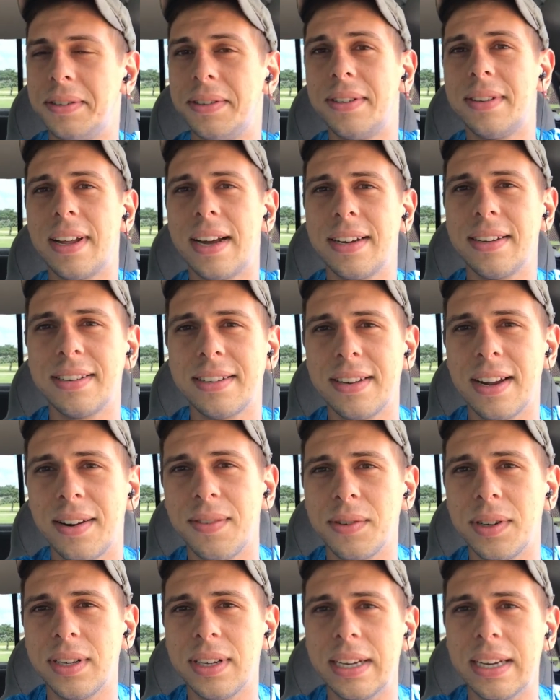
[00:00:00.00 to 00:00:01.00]
that's not
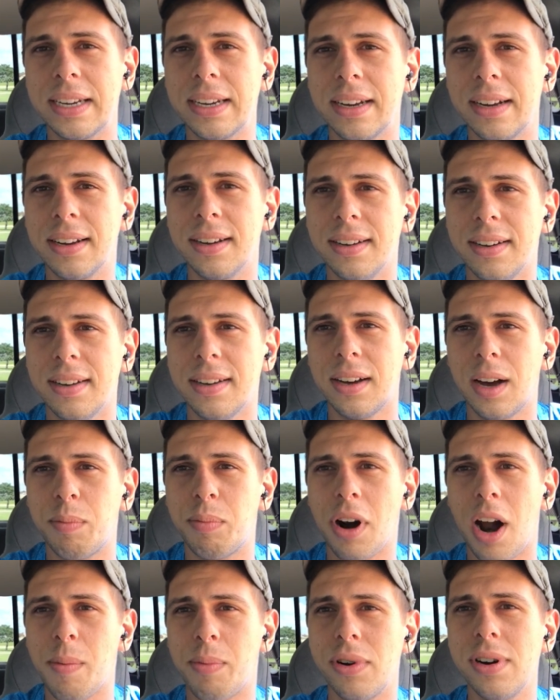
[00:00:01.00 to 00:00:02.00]
really a
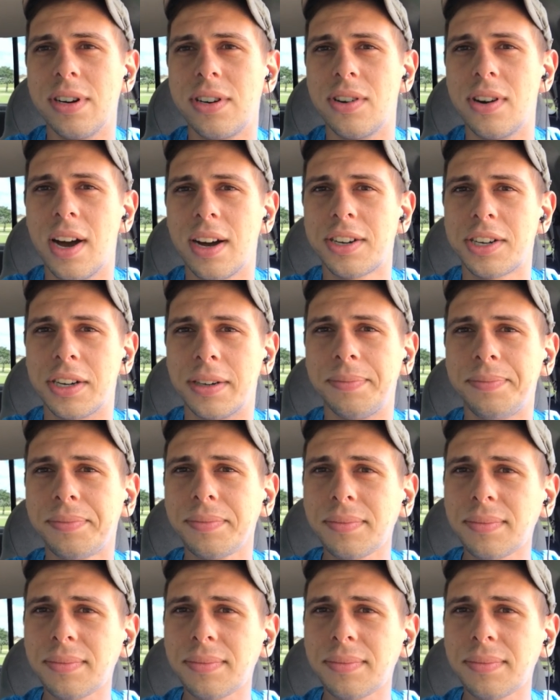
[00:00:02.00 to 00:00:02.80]
proper introduction.